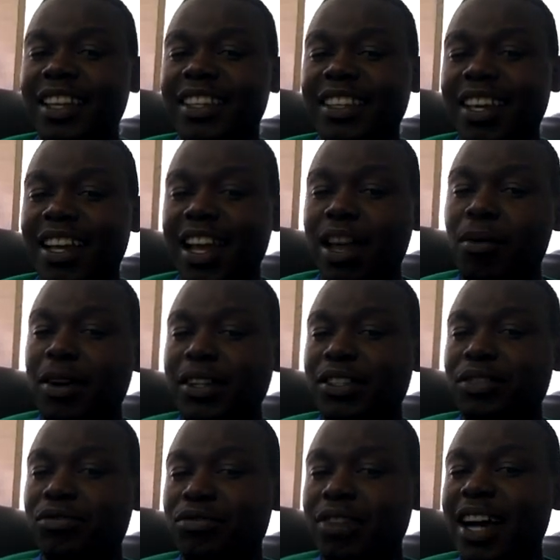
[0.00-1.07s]
Yeah, I want
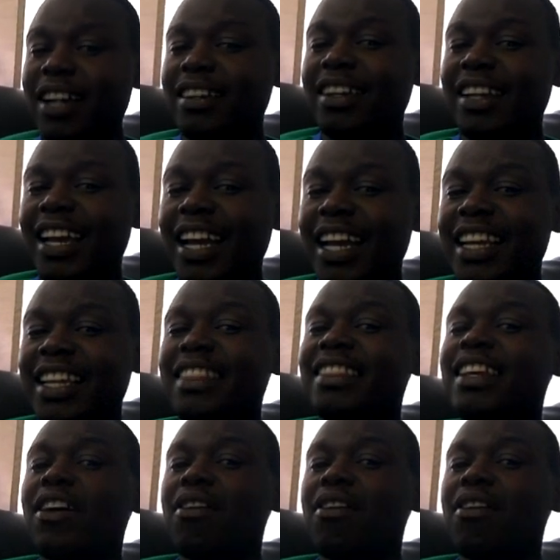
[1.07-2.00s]
you to underline the